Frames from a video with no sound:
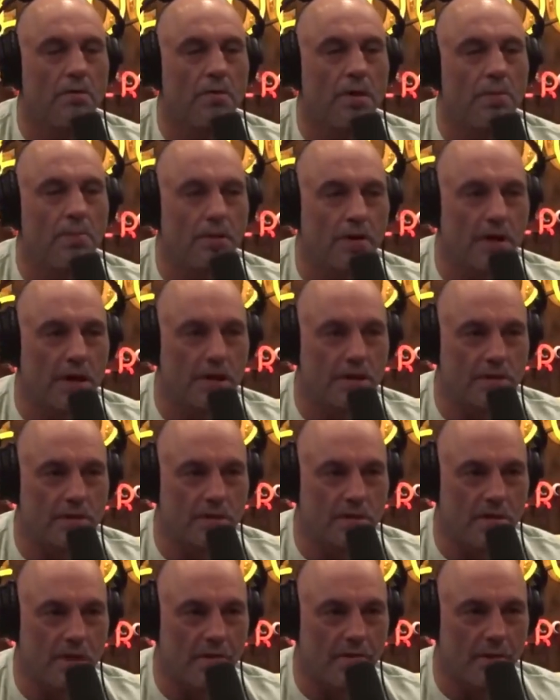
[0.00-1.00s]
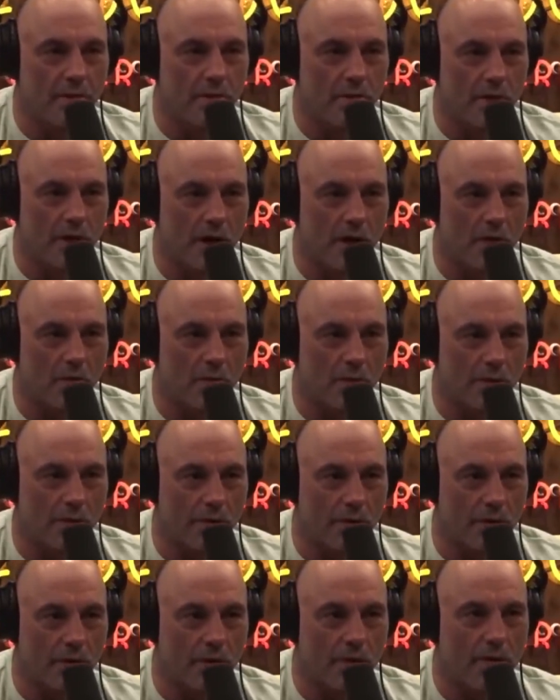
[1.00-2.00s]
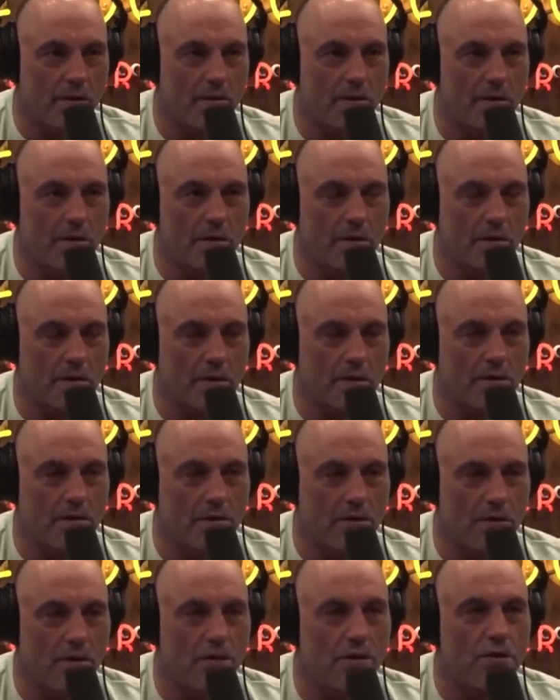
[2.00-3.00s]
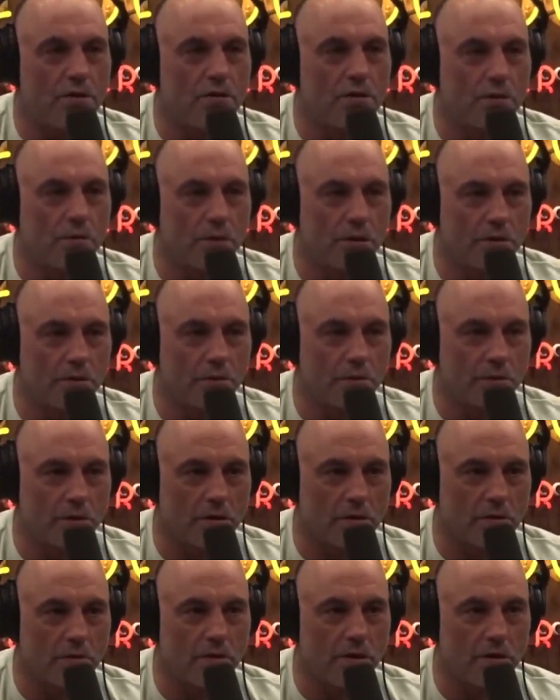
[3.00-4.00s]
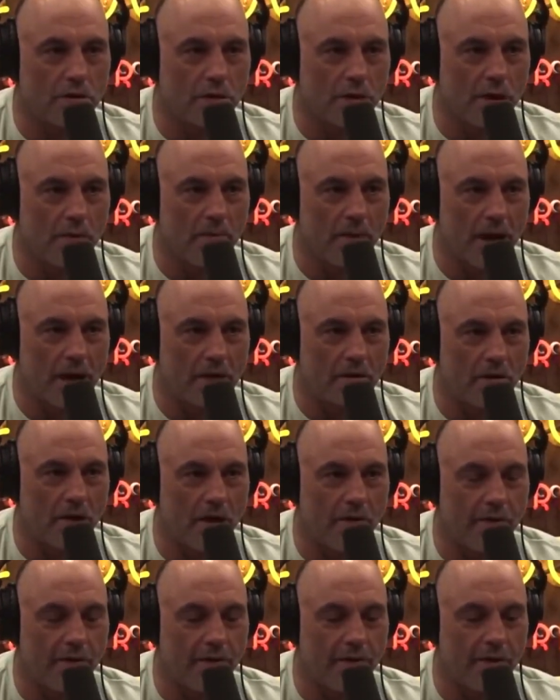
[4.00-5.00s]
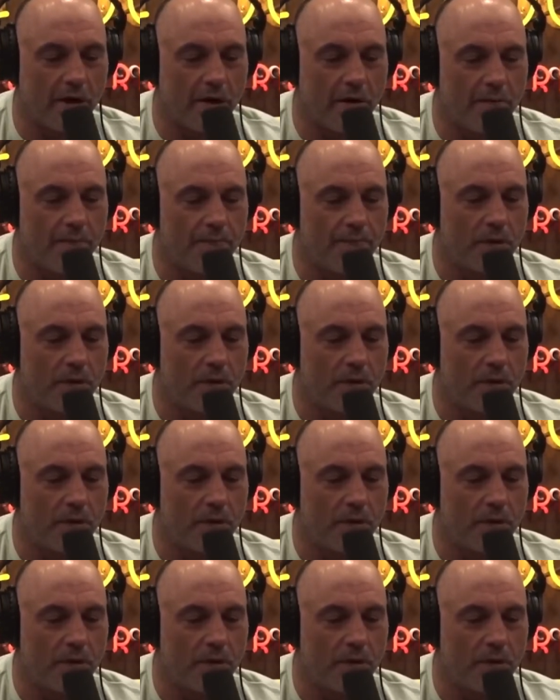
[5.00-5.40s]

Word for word: repercussions of it were not worth it like the the juice wasn't worth the squeeze, so they backed off of it.